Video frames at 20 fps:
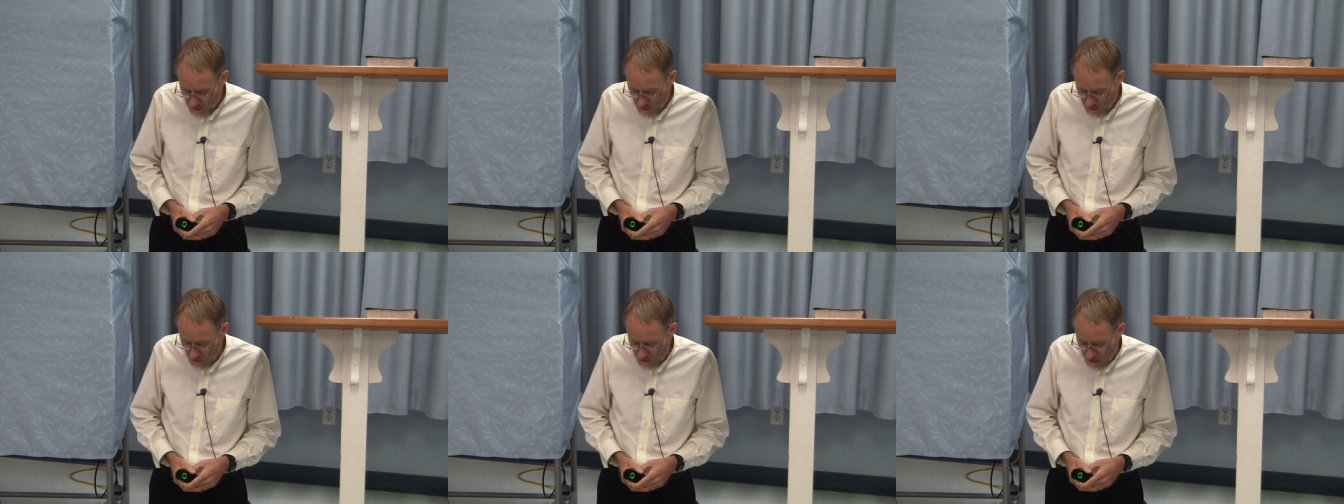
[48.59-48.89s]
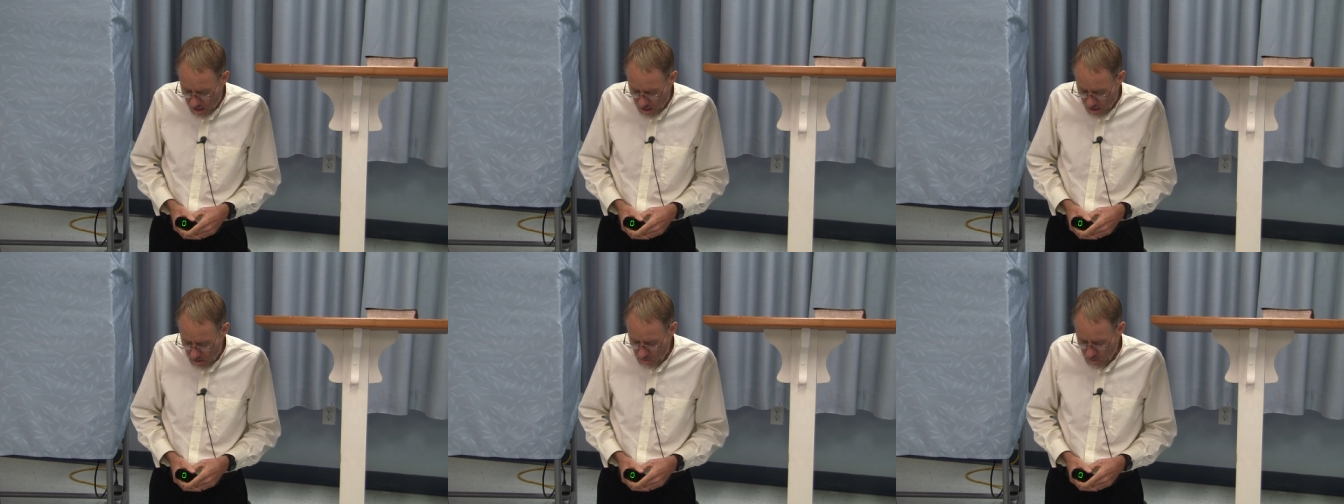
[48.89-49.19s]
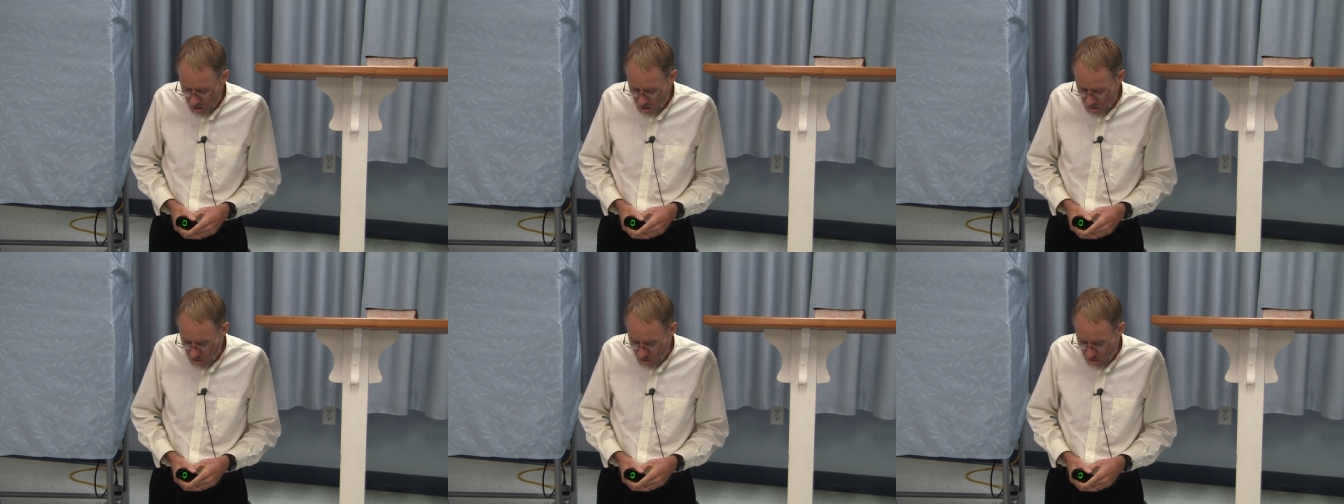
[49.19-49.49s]
your
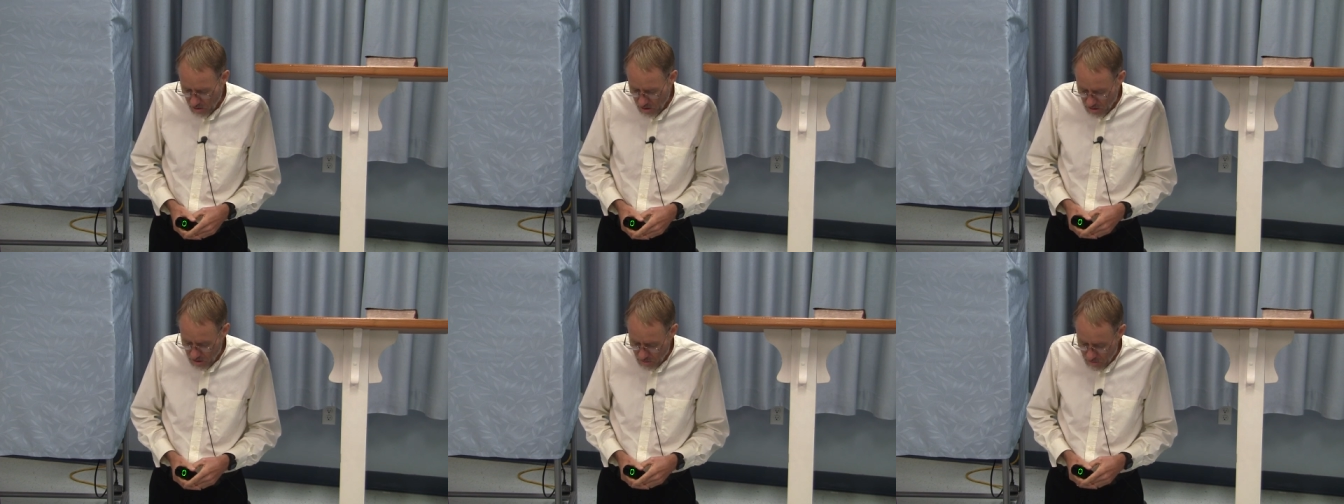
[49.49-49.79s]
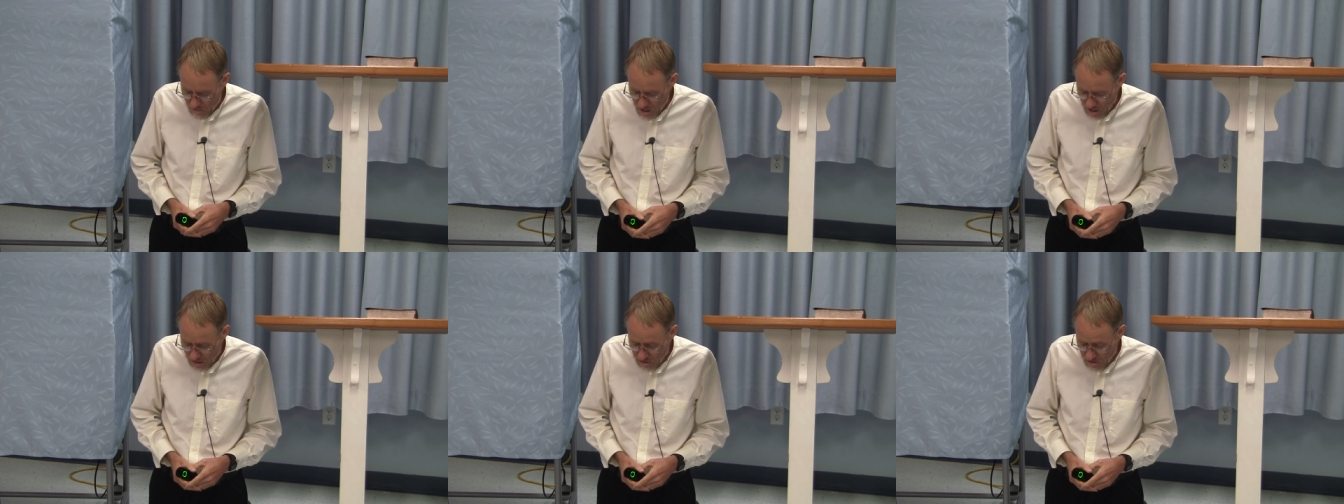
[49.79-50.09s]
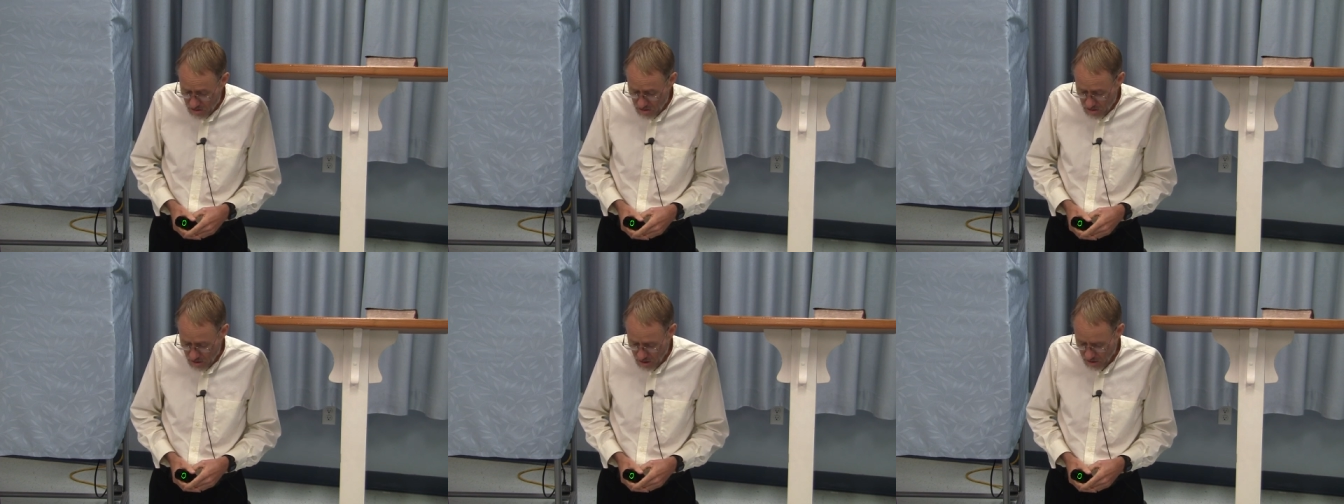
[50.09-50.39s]
name, you're in the
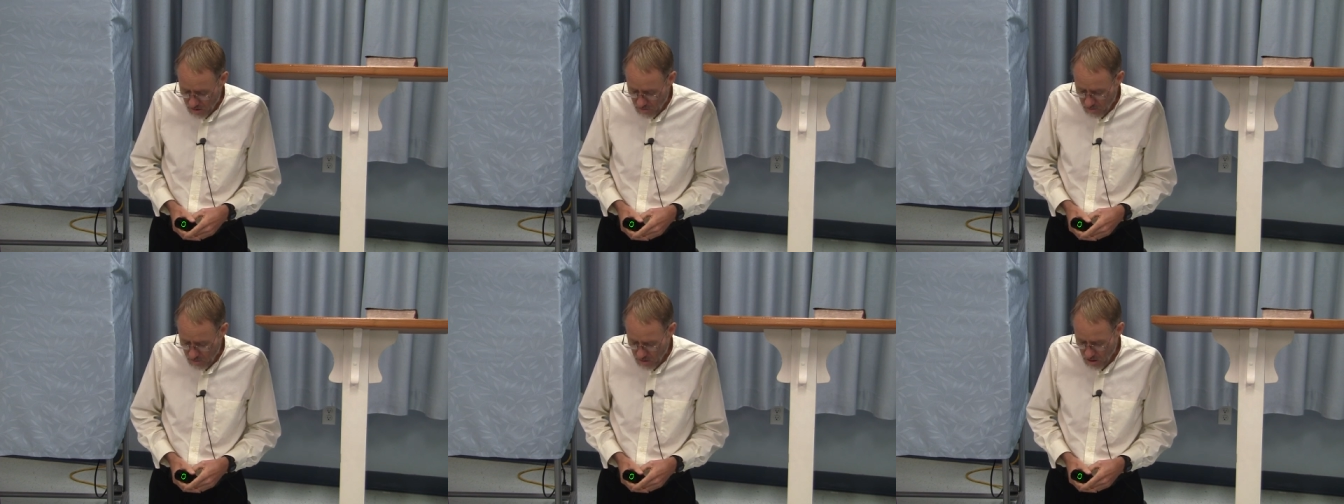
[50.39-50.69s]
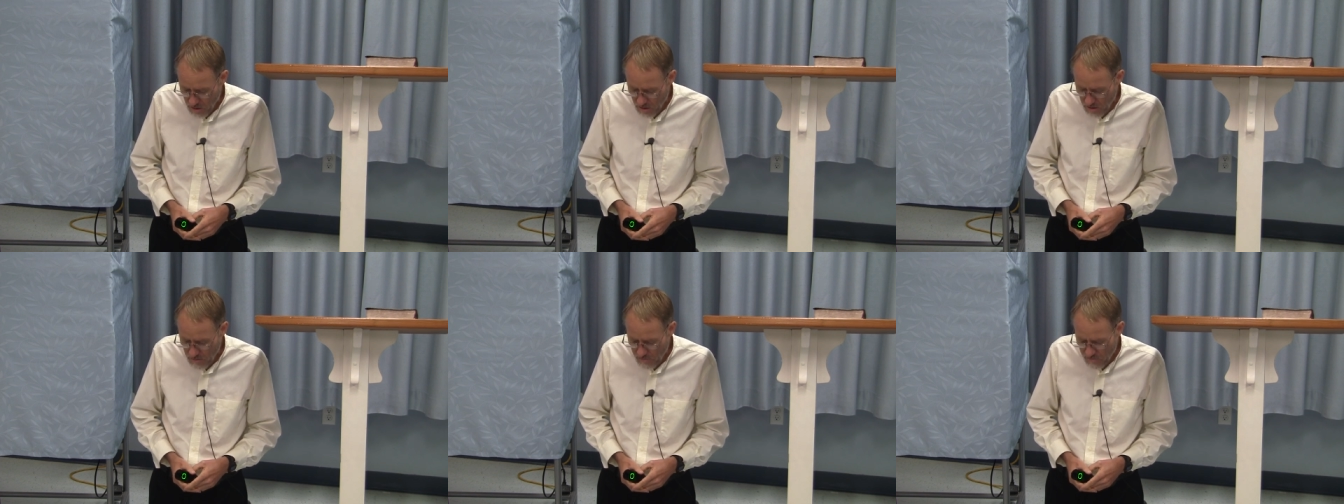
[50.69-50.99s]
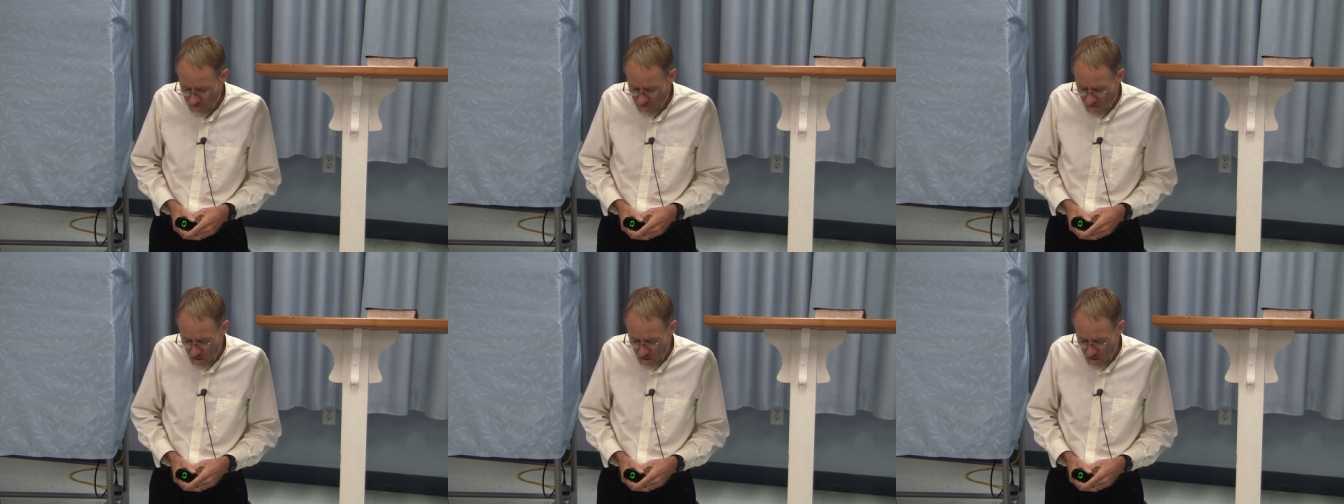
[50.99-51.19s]
midst. And we